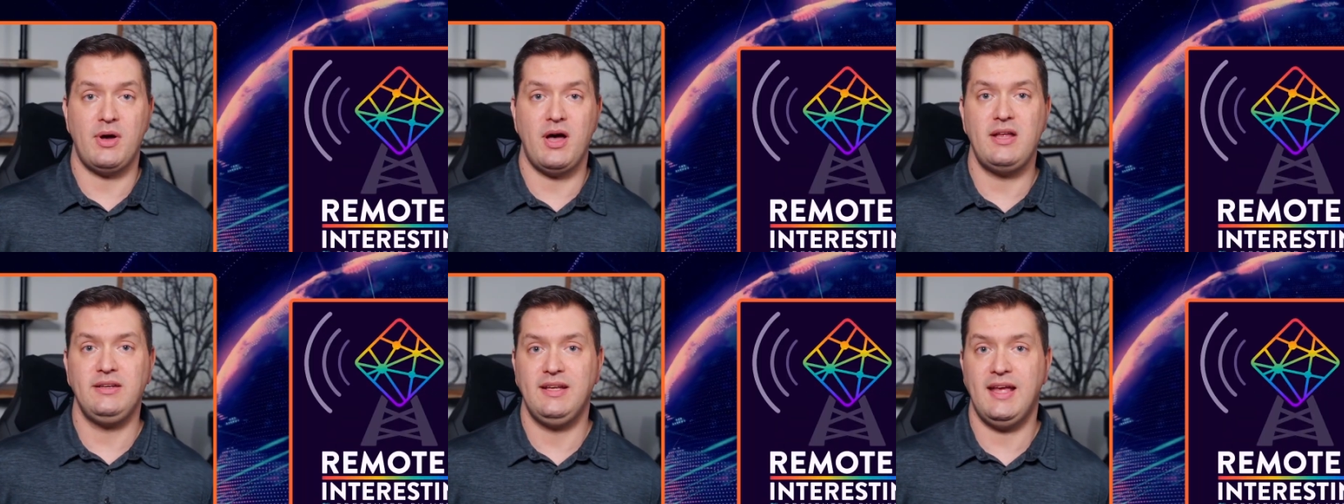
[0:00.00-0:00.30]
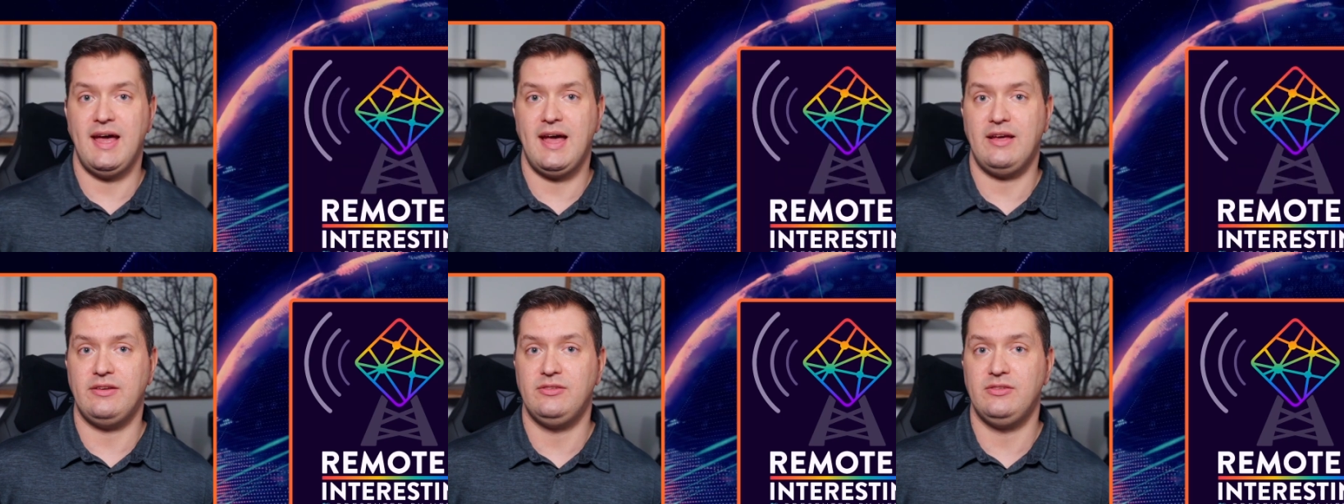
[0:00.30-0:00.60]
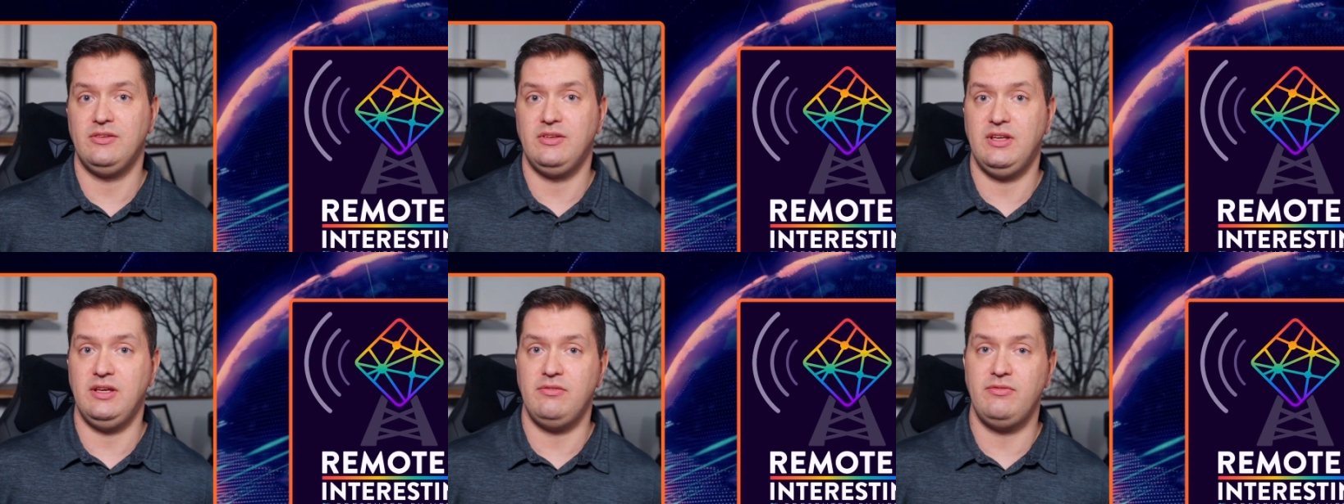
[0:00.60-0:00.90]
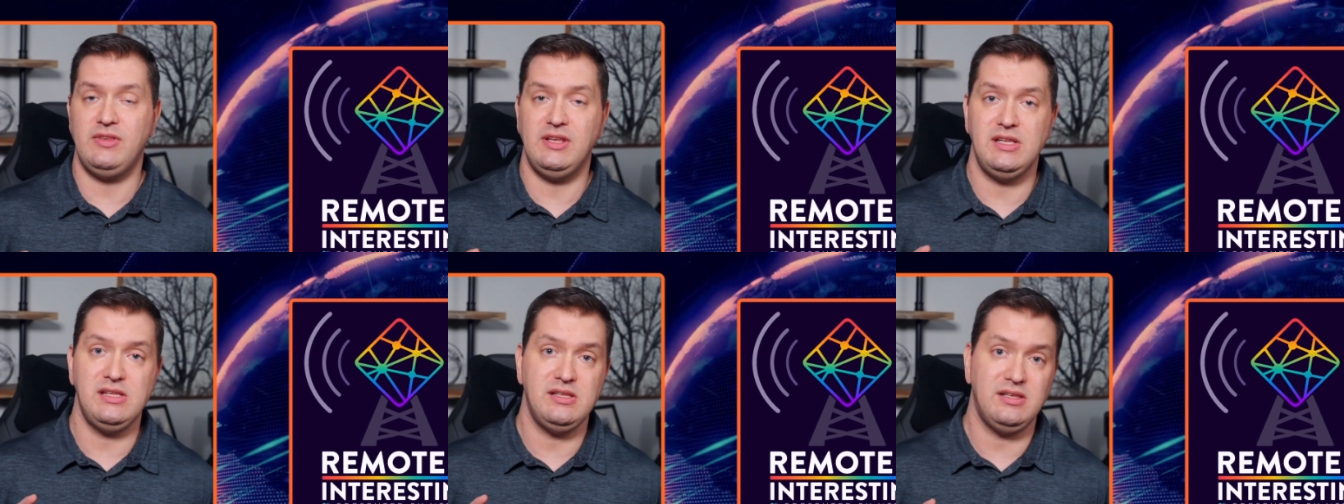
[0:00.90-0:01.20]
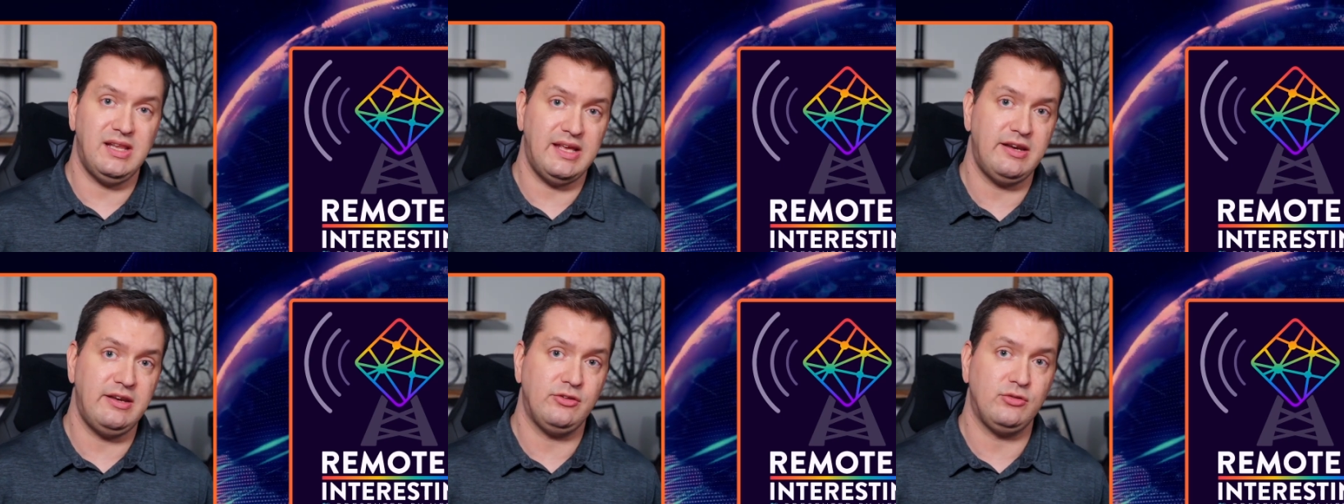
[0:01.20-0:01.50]
podcasts, give the
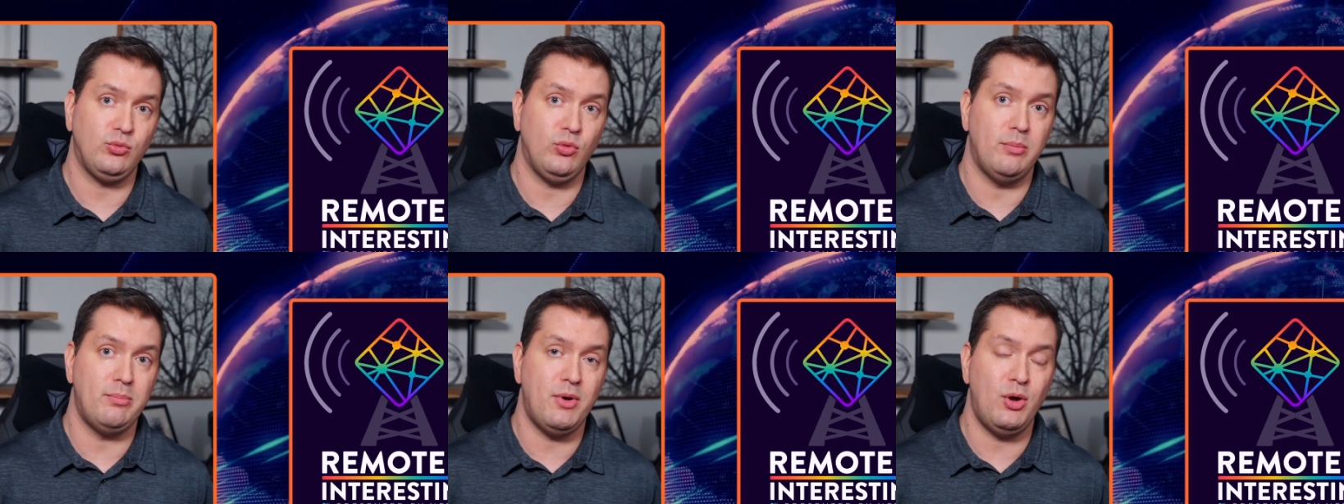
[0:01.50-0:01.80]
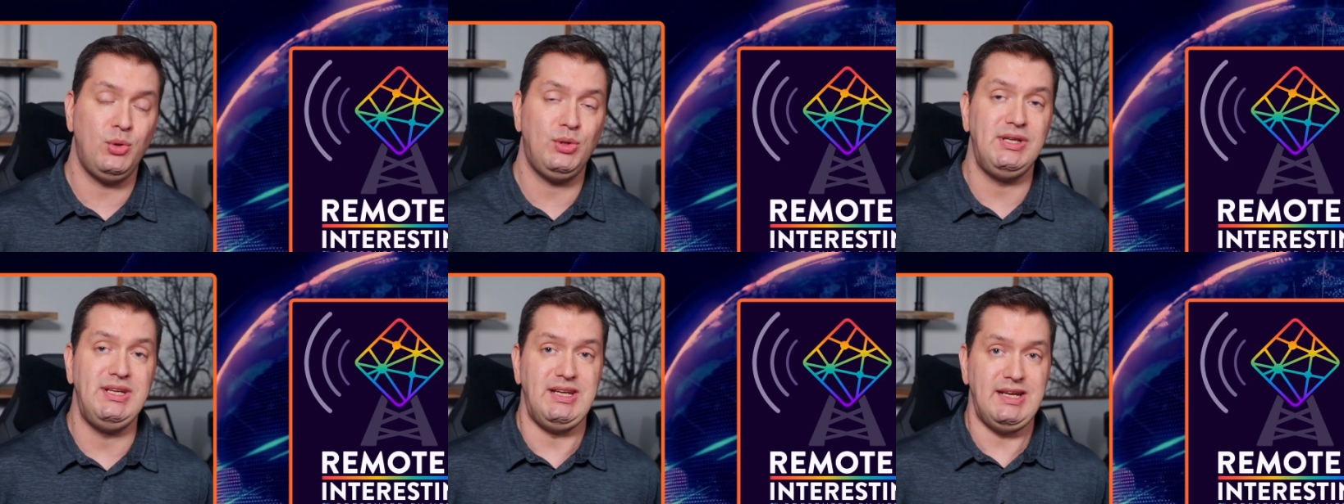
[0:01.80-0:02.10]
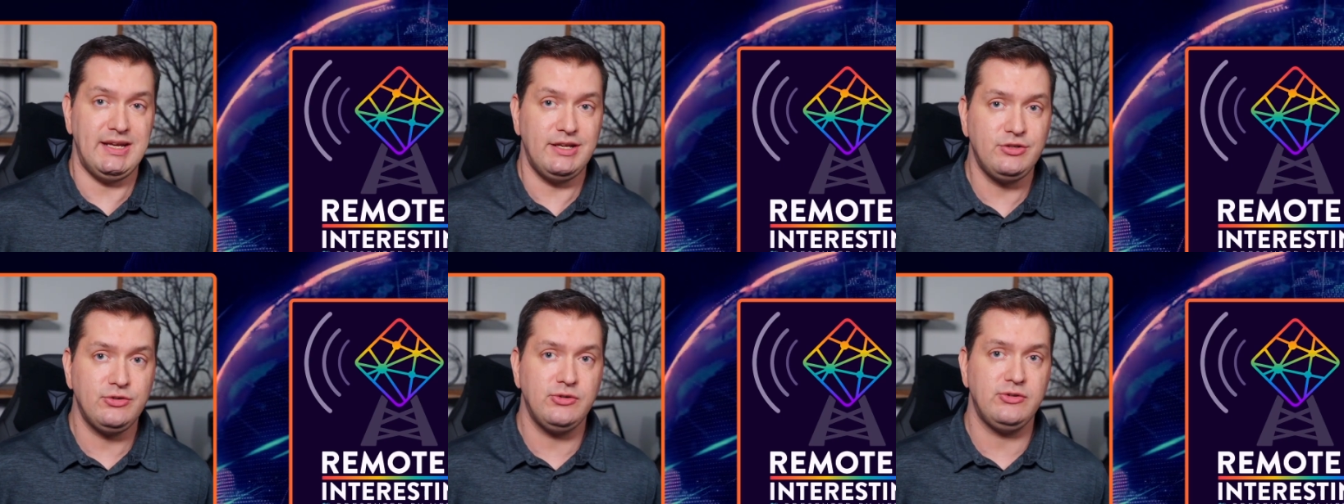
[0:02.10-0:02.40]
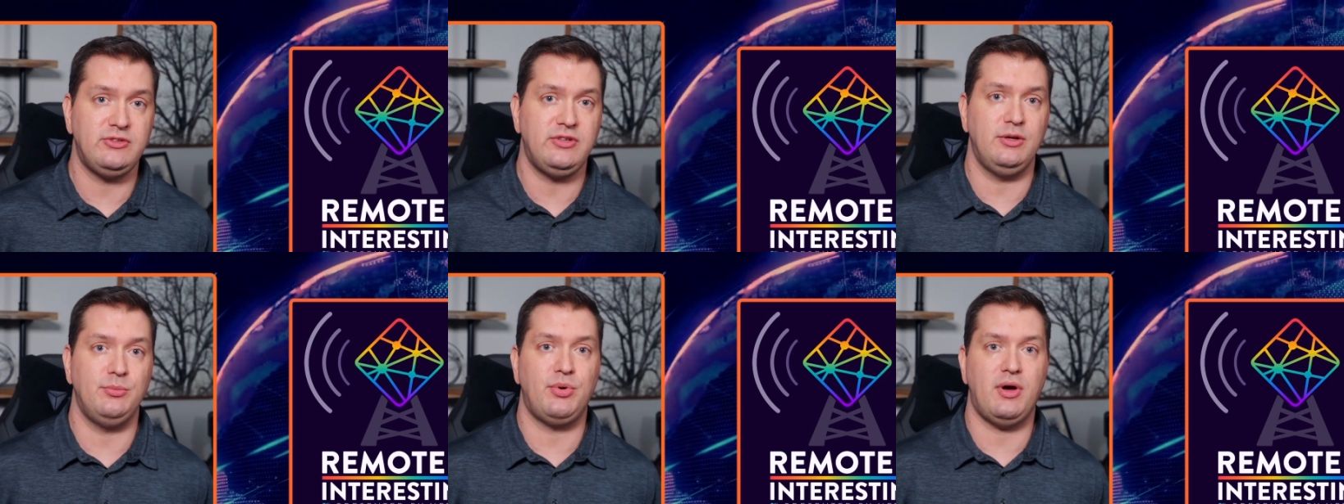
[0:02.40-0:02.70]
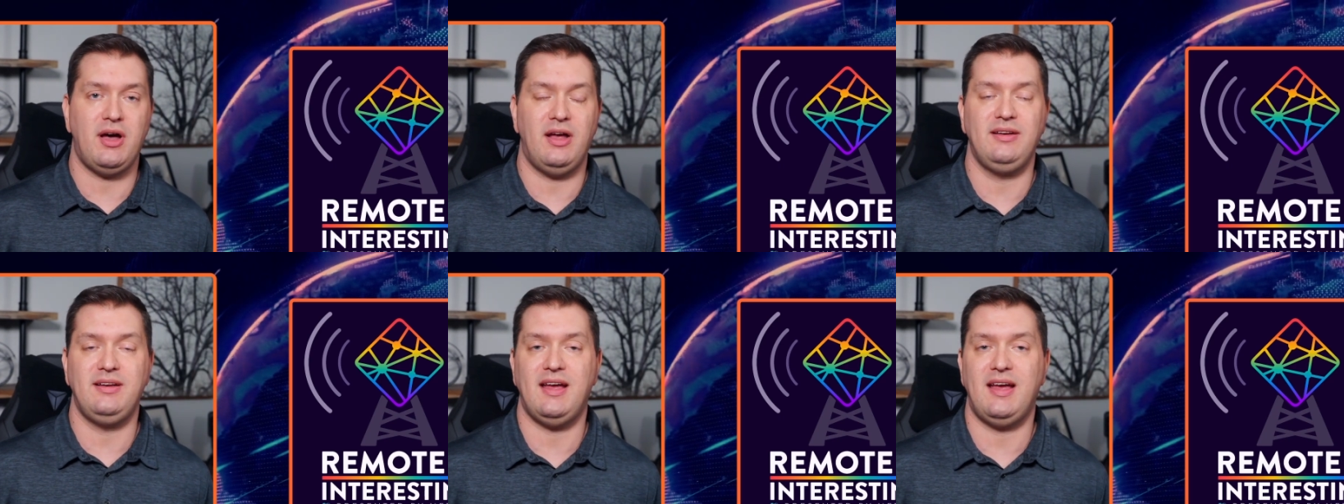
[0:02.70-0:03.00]
latest remotely interesting
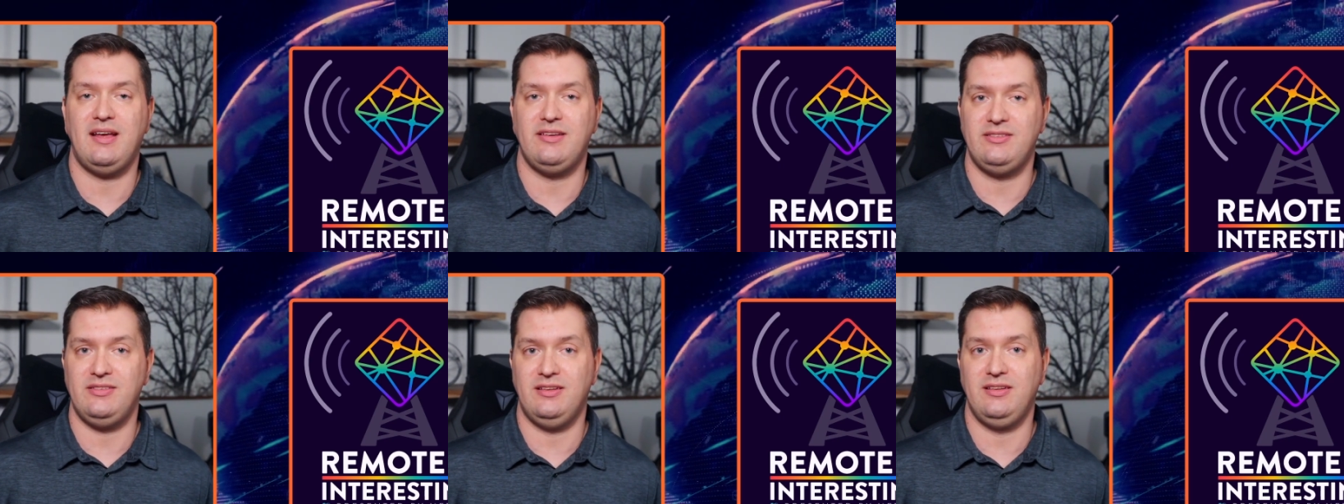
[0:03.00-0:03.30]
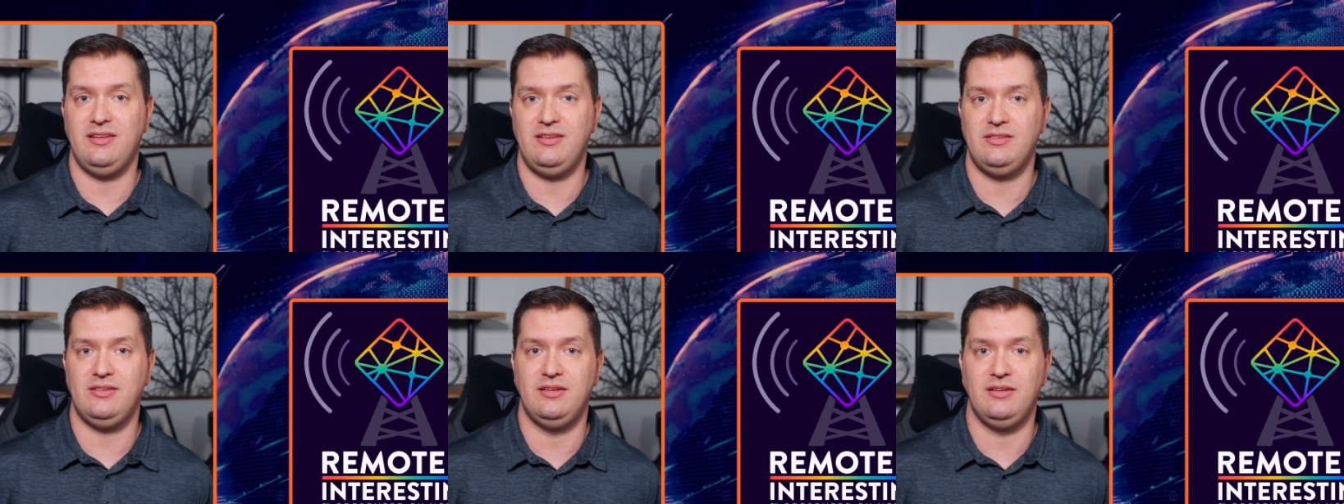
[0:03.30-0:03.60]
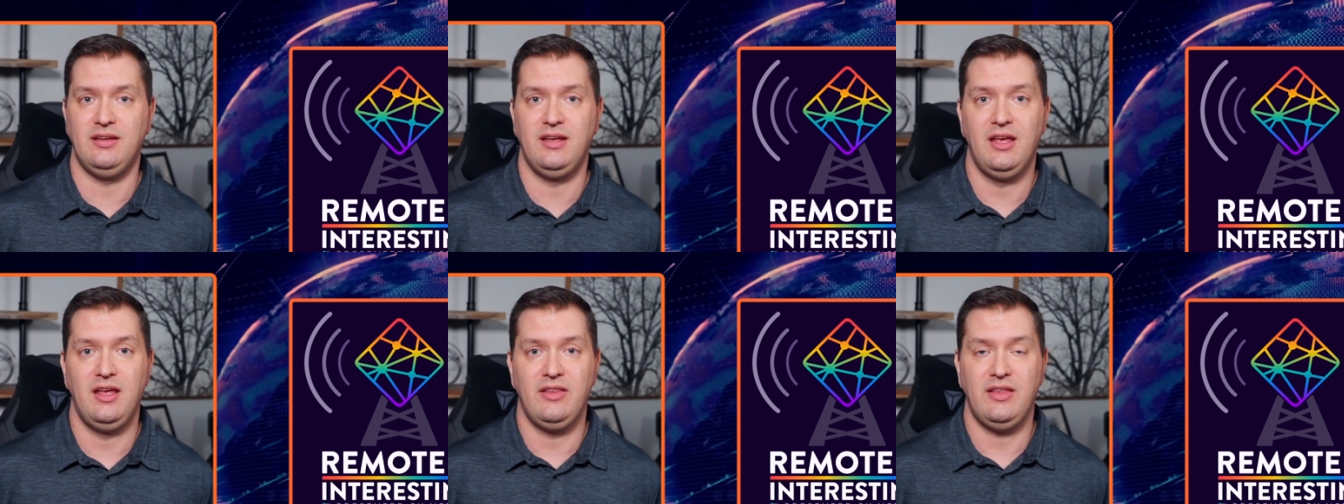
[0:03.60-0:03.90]
podcast a listen.